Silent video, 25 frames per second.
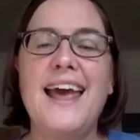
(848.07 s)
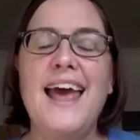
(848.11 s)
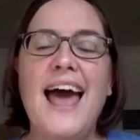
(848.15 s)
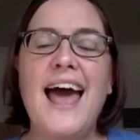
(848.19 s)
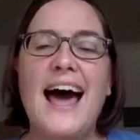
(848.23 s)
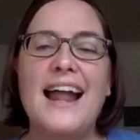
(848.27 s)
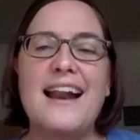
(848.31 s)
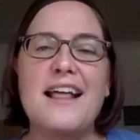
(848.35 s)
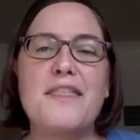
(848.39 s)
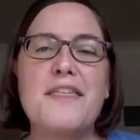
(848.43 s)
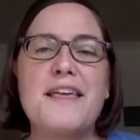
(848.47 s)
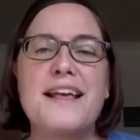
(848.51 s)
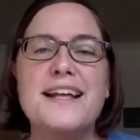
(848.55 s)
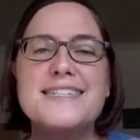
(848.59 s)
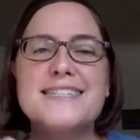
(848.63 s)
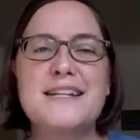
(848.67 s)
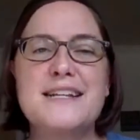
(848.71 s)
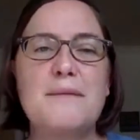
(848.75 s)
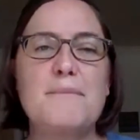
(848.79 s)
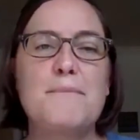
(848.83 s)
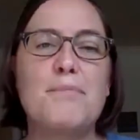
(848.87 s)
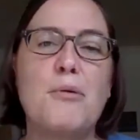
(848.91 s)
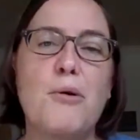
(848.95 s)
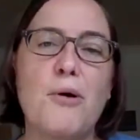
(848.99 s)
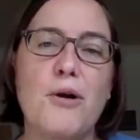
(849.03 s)
And I think it's an
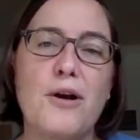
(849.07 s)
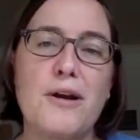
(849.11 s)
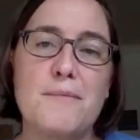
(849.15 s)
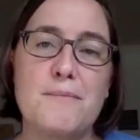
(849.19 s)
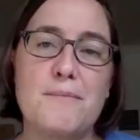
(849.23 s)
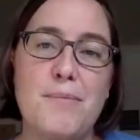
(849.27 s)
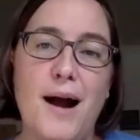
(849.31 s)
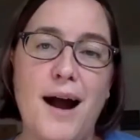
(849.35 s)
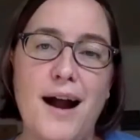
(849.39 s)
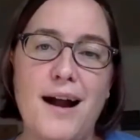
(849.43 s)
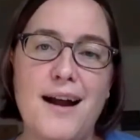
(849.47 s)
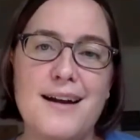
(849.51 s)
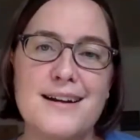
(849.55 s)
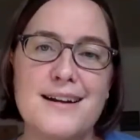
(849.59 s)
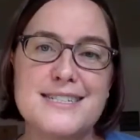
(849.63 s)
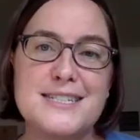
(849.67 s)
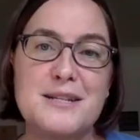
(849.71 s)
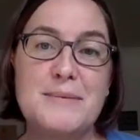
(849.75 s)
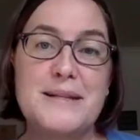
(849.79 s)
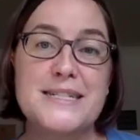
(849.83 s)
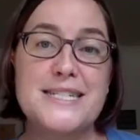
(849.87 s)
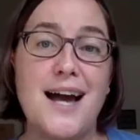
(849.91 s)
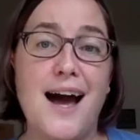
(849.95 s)
important part to be